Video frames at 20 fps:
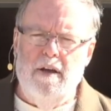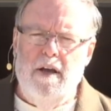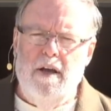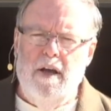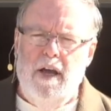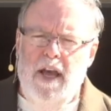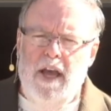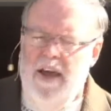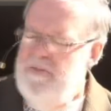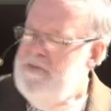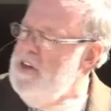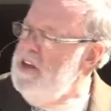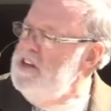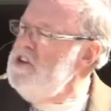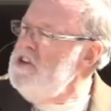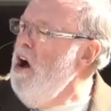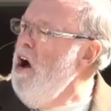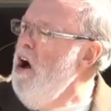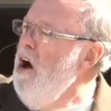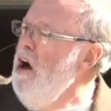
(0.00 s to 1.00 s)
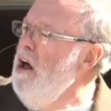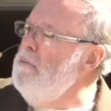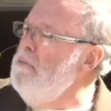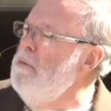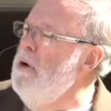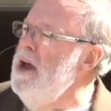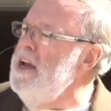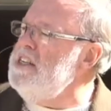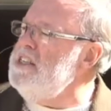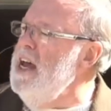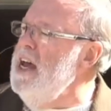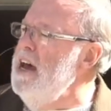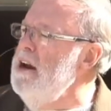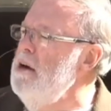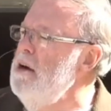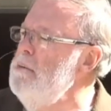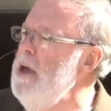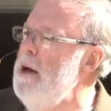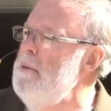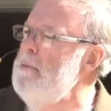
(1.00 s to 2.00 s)
If this all breaks down
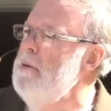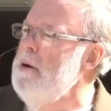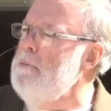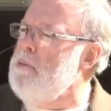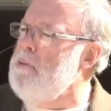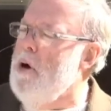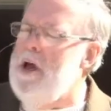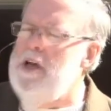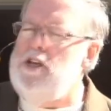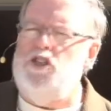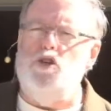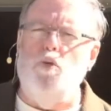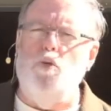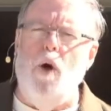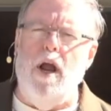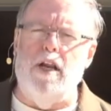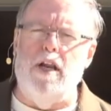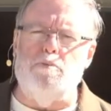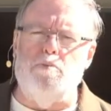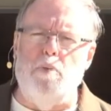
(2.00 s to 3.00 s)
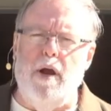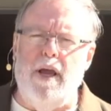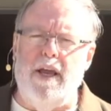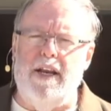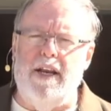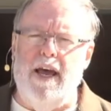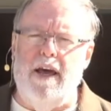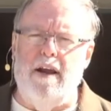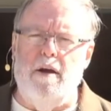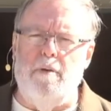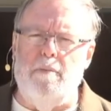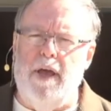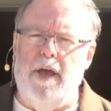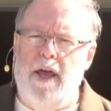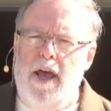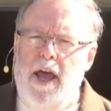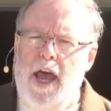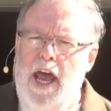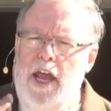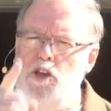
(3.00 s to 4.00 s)
on me, I'm going to praise you while it's breaking down on me.
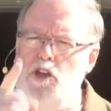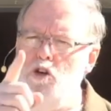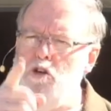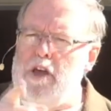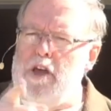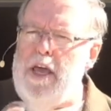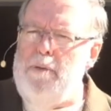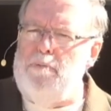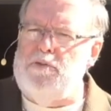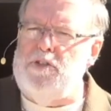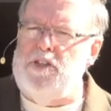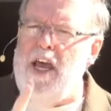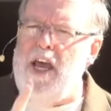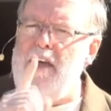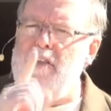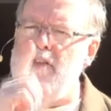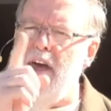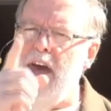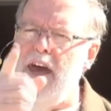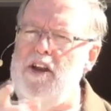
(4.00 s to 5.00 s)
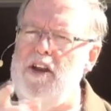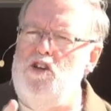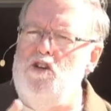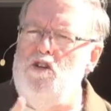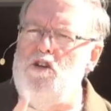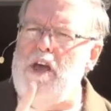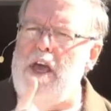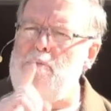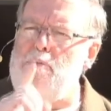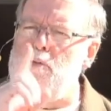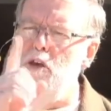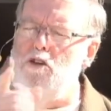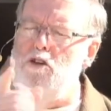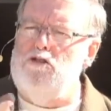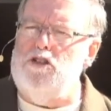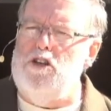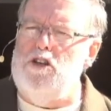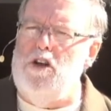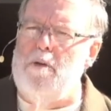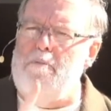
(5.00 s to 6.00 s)
And you keep saying that, and you keep
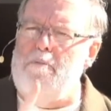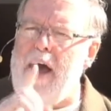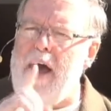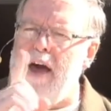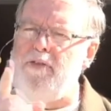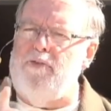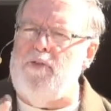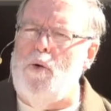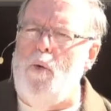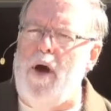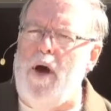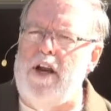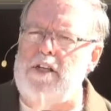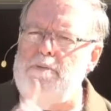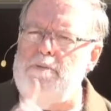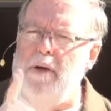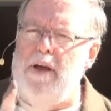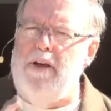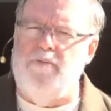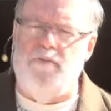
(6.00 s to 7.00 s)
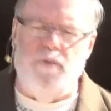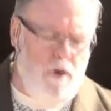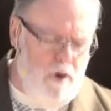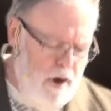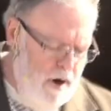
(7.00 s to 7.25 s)
using your mouth for what it's meant for